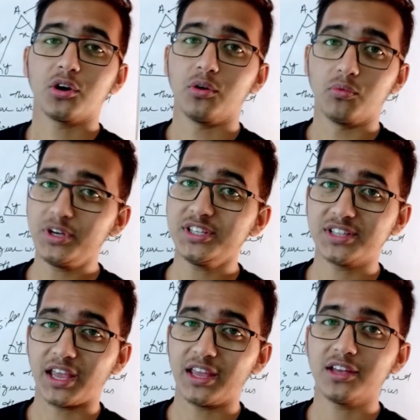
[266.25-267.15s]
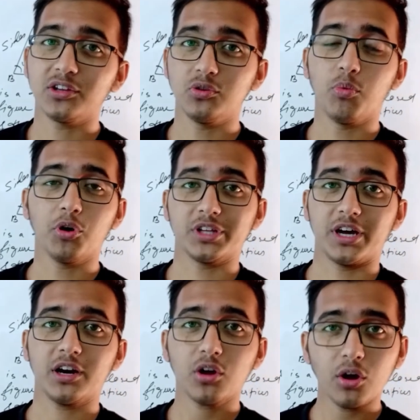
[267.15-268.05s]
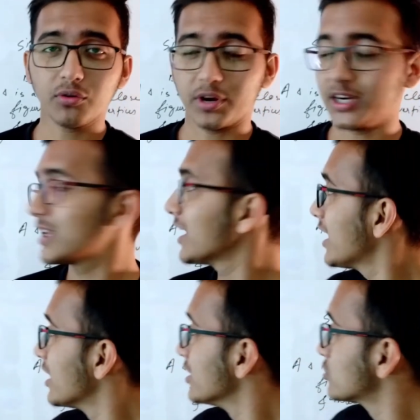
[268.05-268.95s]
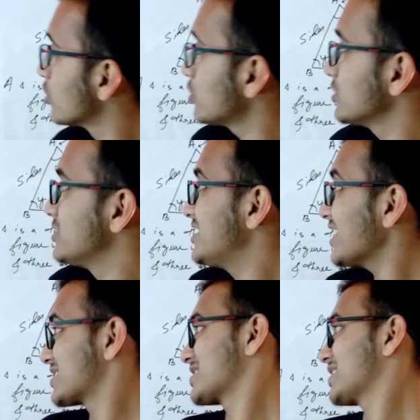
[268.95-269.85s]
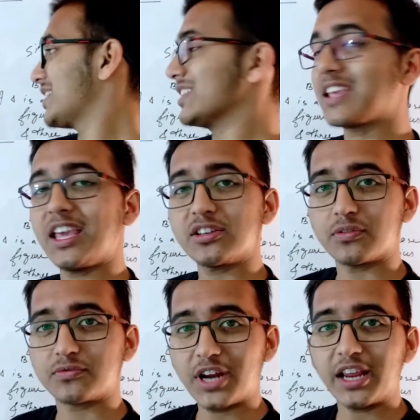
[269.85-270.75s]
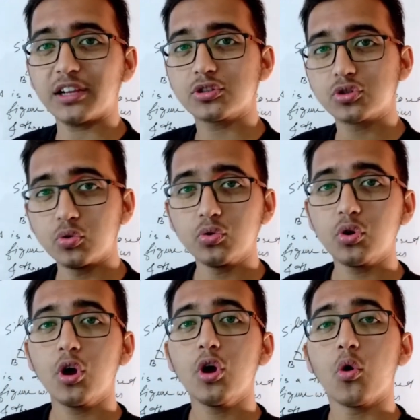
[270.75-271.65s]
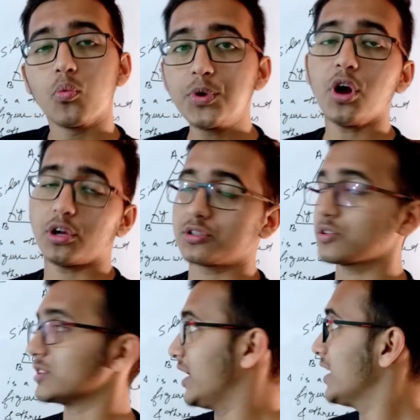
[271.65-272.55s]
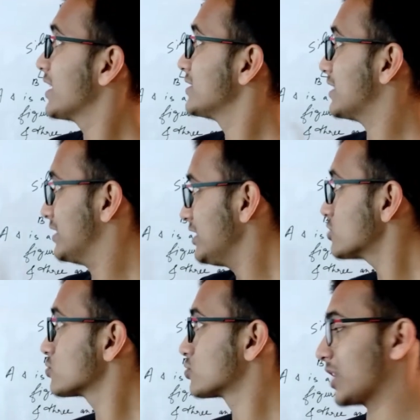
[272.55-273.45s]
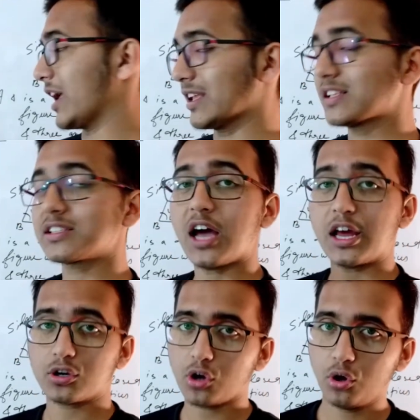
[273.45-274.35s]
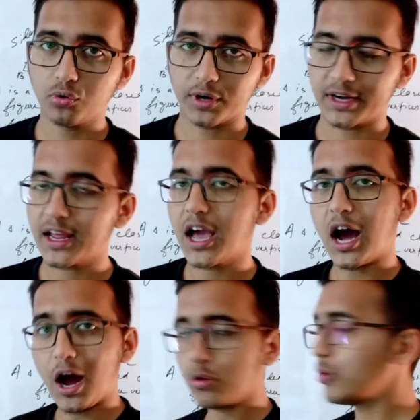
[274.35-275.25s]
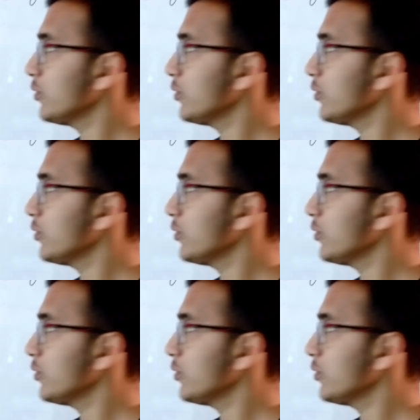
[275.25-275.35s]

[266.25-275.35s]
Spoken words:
we say you both are congruent. So just in the case of triangles too, we also say that these two triangles are congruent. How do we